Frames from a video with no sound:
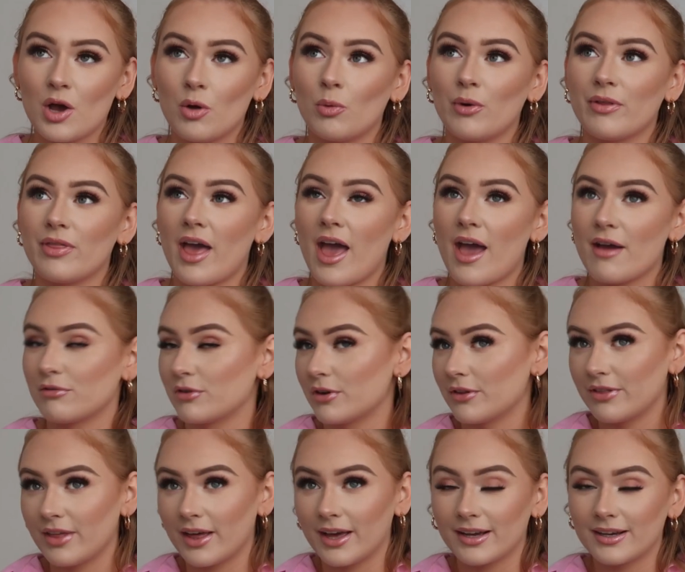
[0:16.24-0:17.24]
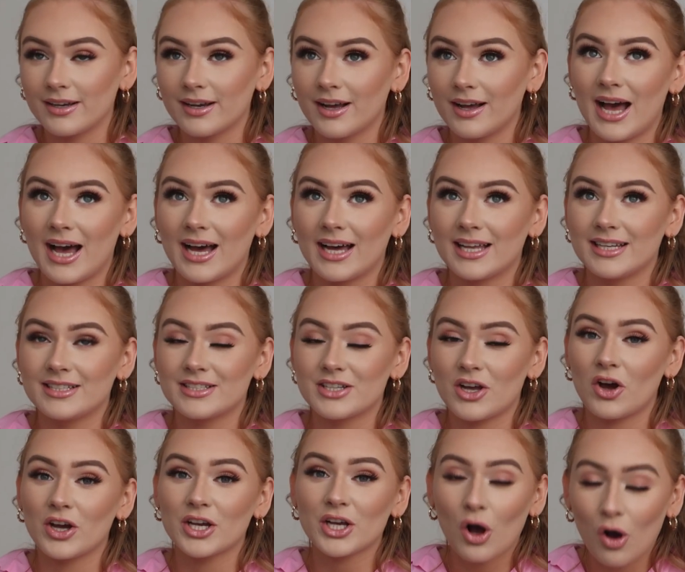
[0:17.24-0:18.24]
with everything and
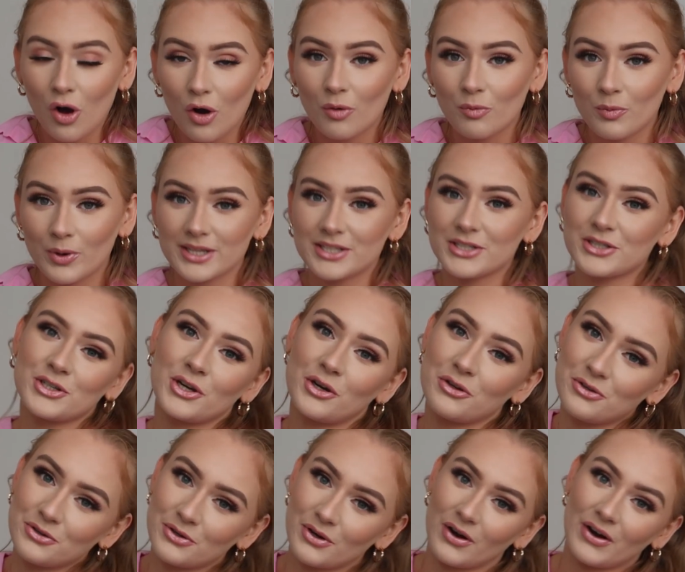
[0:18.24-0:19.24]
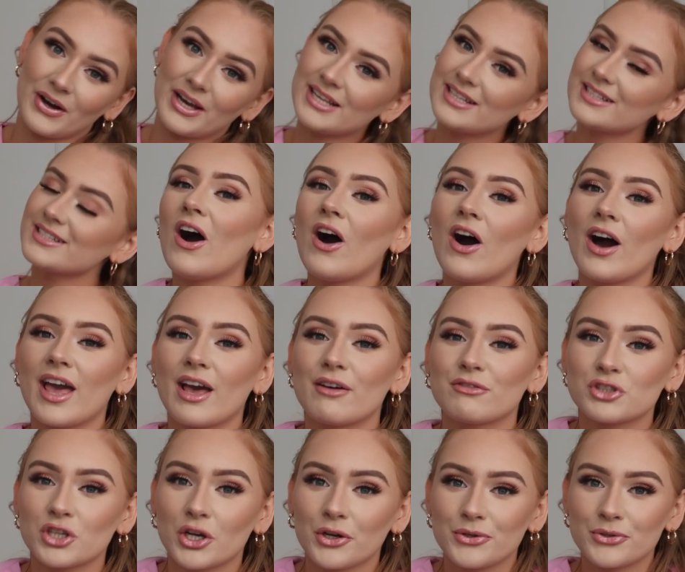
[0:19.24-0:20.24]
I can't wait to show you guys. I
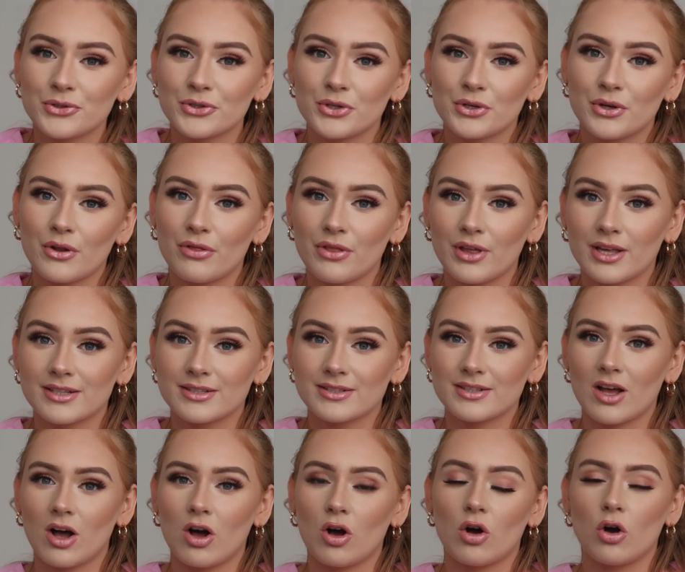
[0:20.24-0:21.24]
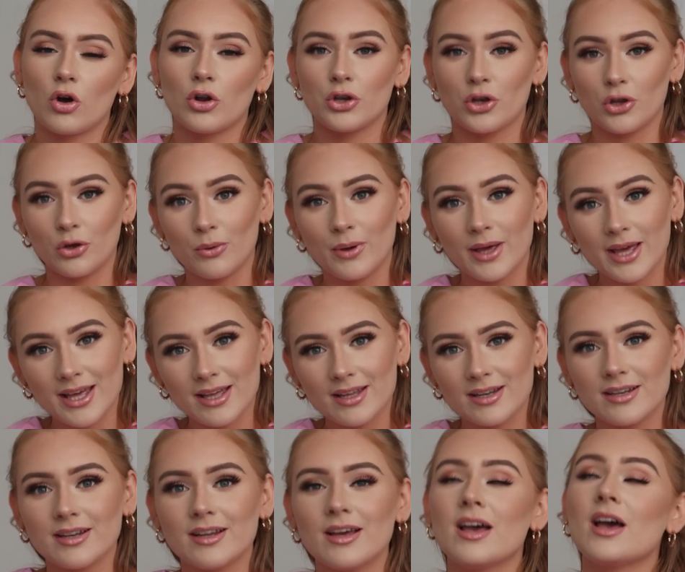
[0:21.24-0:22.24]
have chosen things that are new
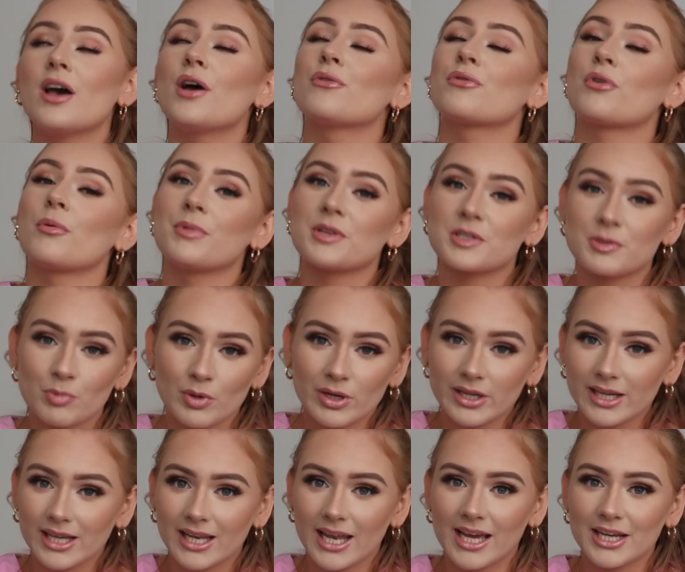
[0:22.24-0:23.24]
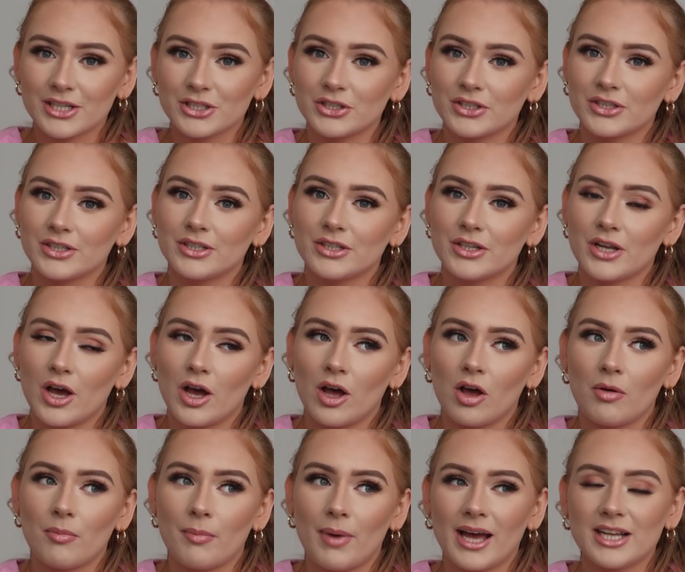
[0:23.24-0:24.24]
in from the spring collection
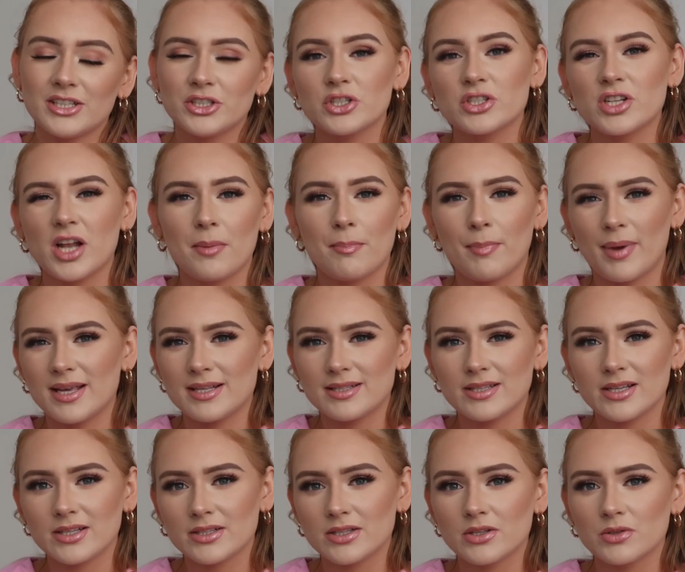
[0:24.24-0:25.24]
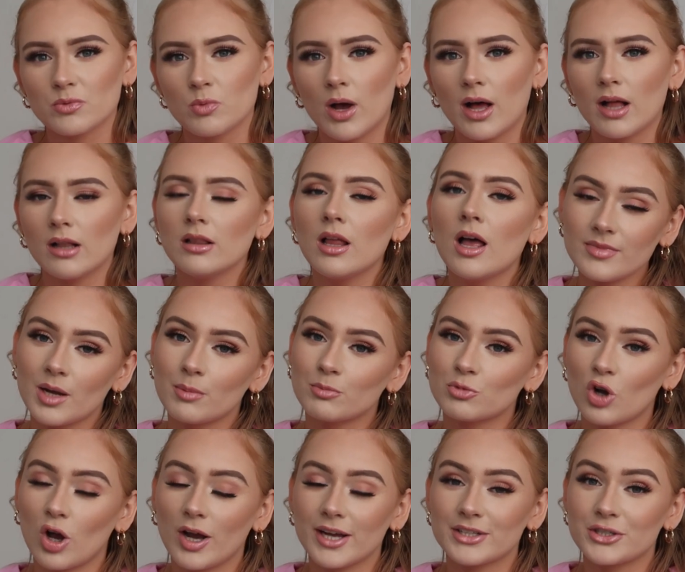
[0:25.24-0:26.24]
um, and just like basics as well. I'm
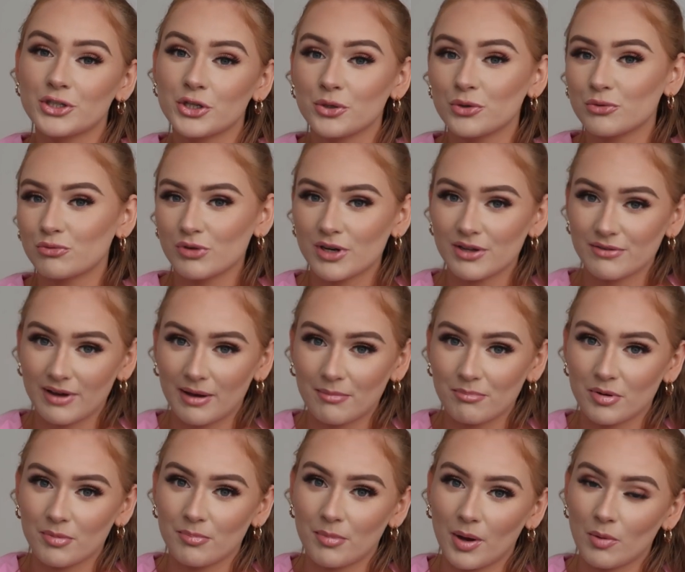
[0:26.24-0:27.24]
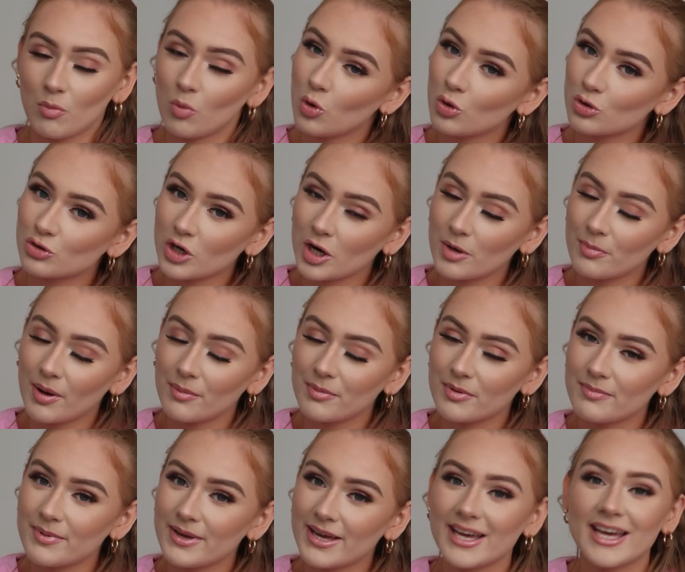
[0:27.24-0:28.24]
trying to revamp my wardrobe up
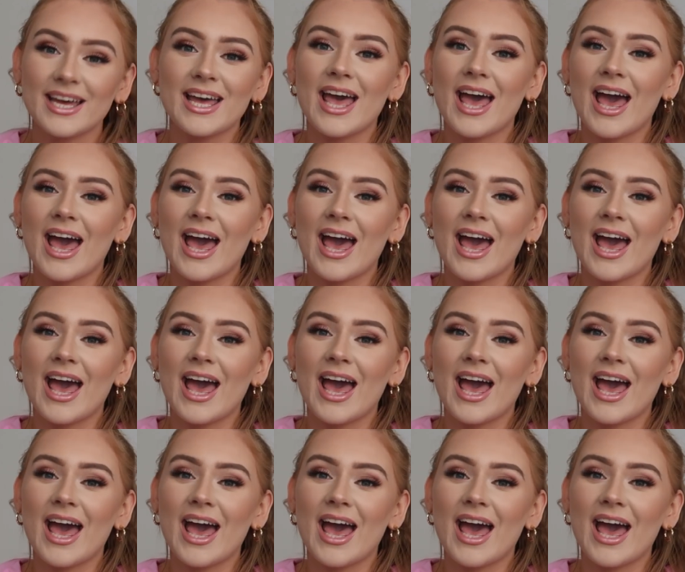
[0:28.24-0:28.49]
a bit